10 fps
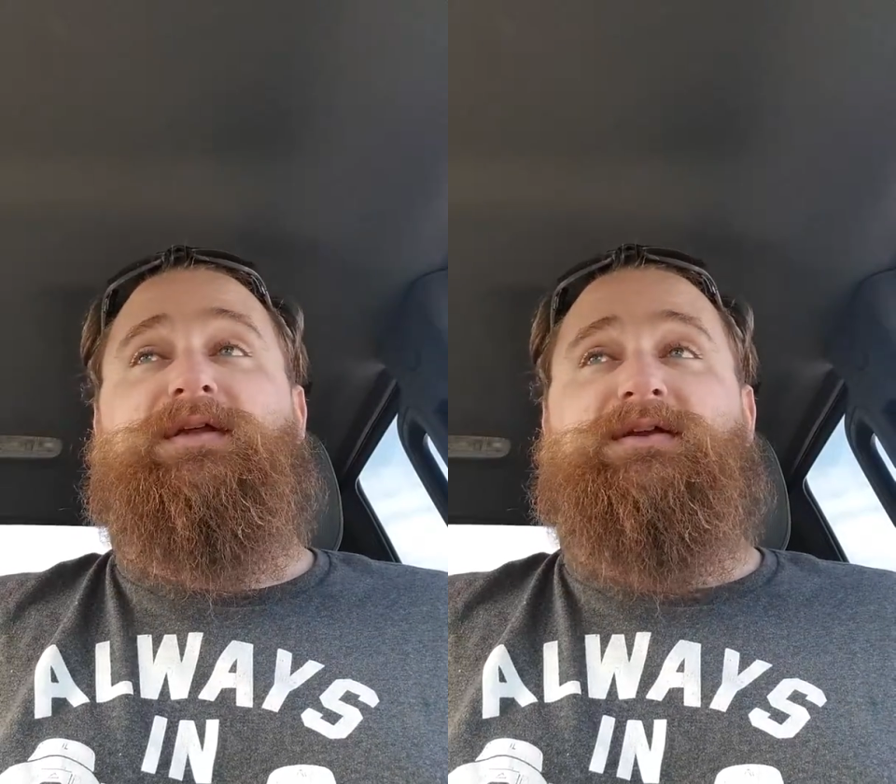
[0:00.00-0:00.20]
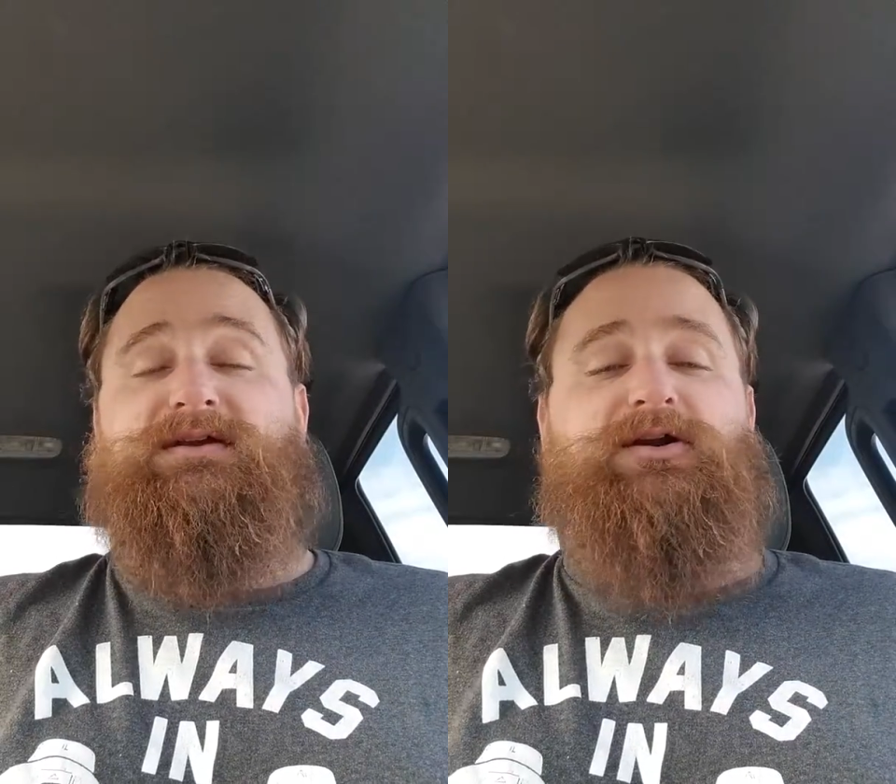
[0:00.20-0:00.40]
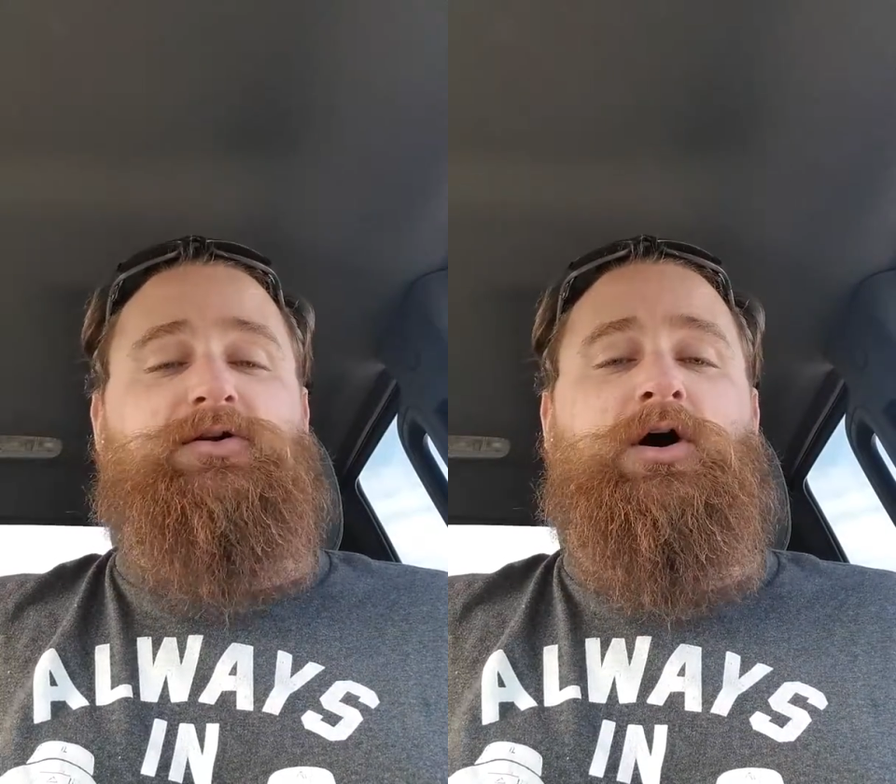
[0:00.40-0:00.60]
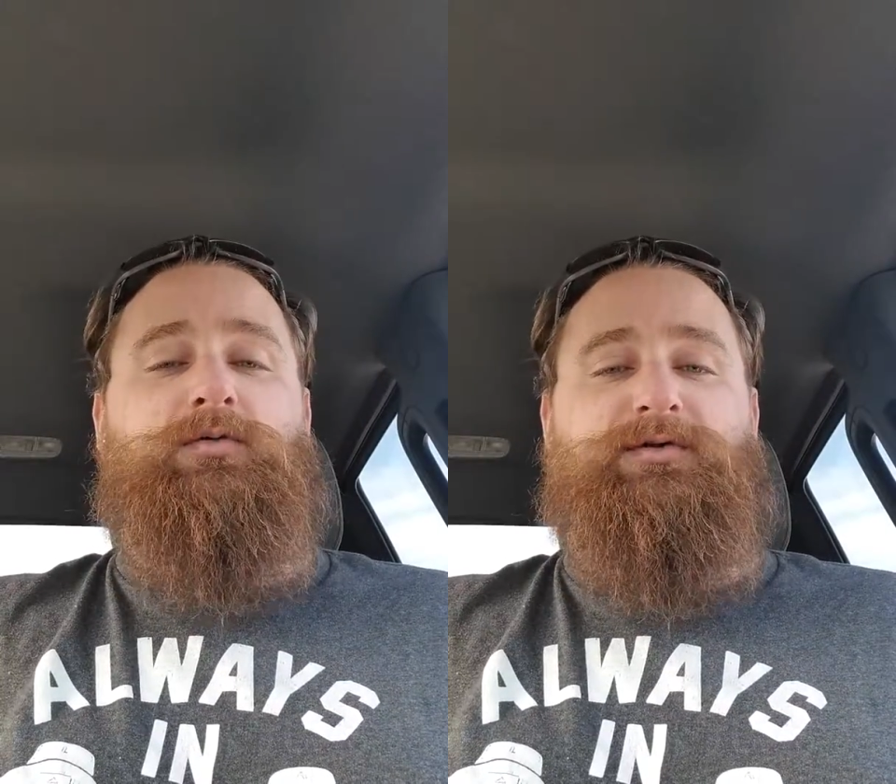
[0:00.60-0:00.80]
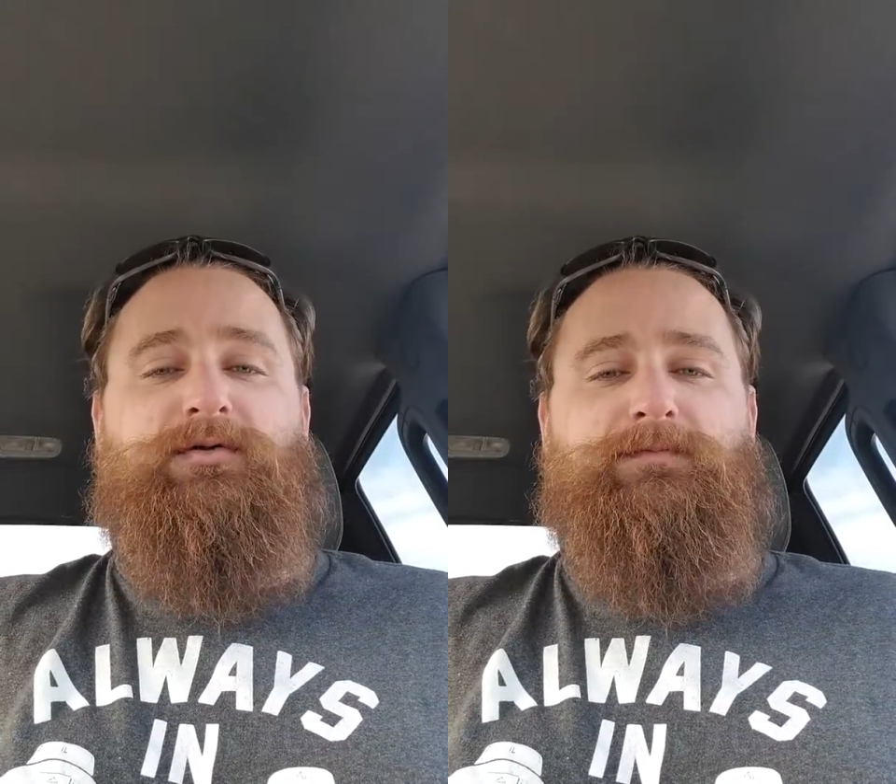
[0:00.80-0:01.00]
it and get along
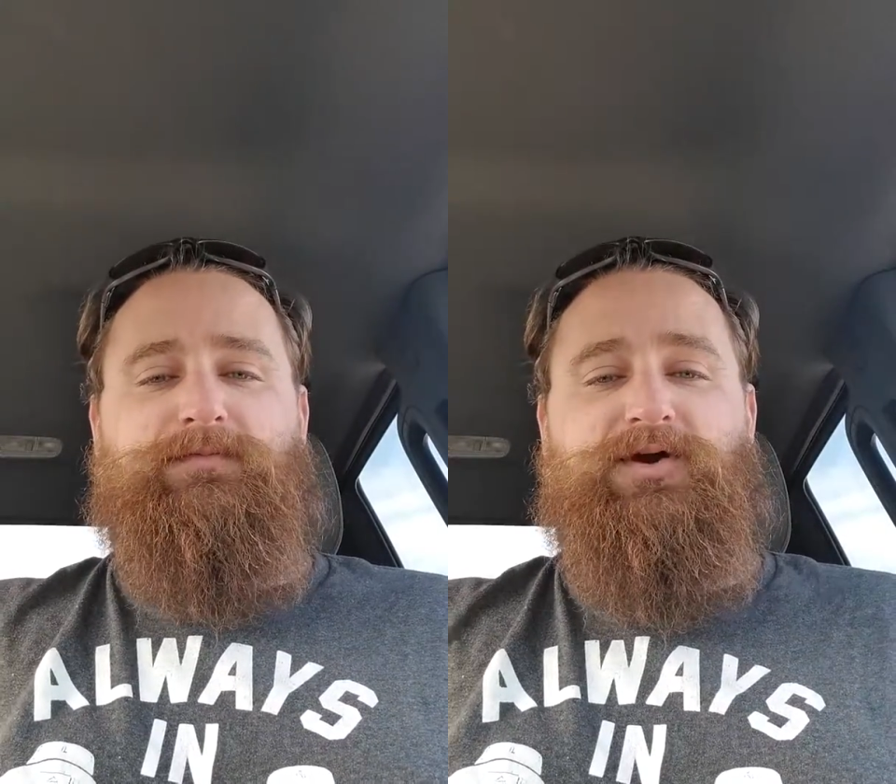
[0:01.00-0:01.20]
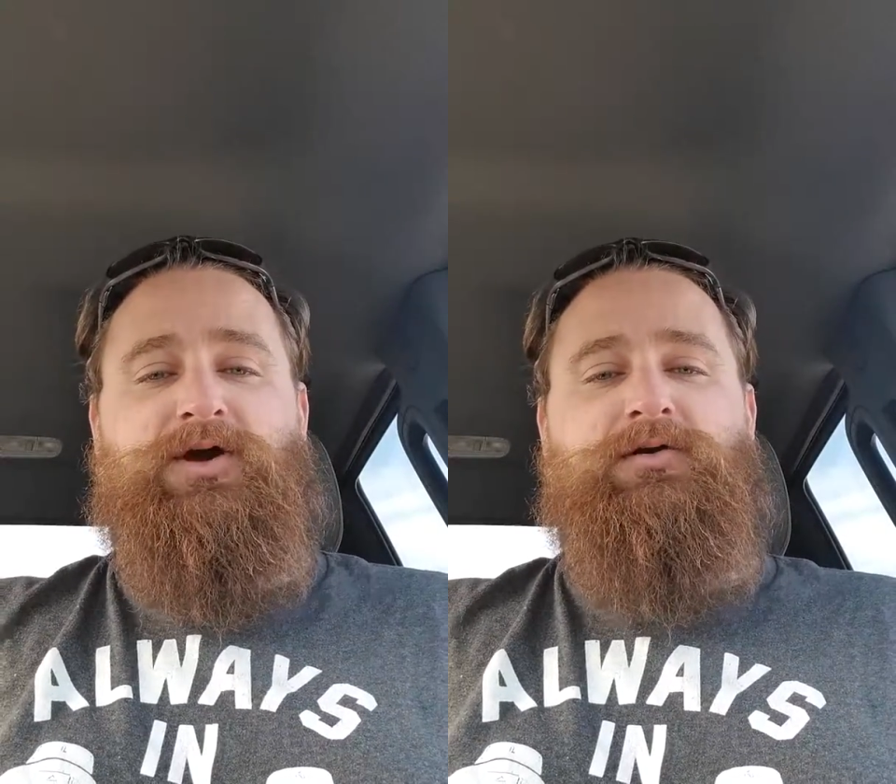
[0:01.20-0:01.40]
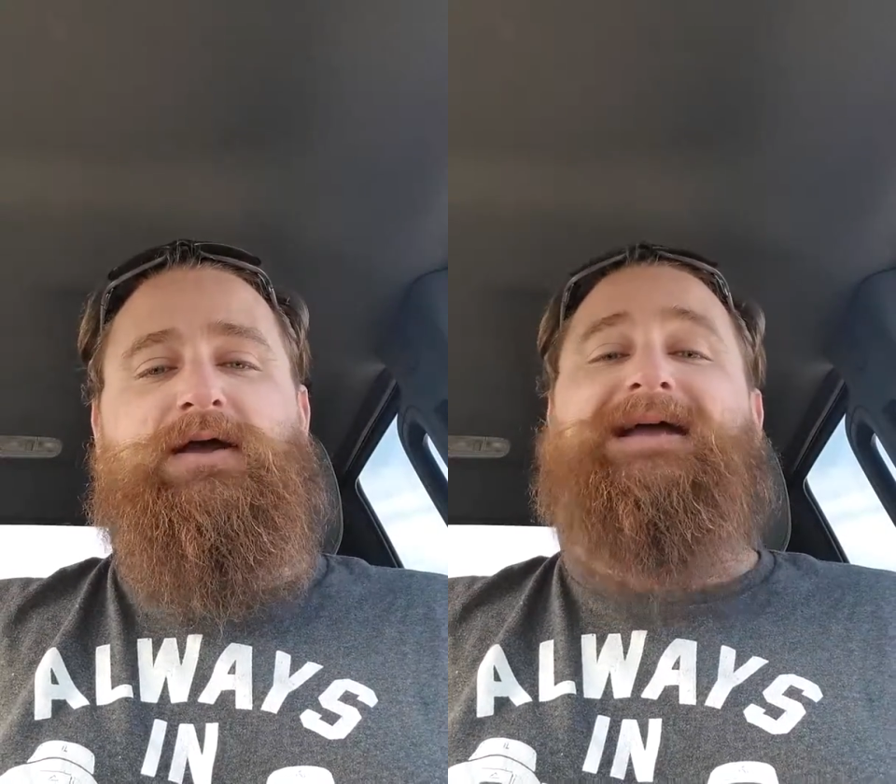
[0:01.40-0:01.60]
with him, you know?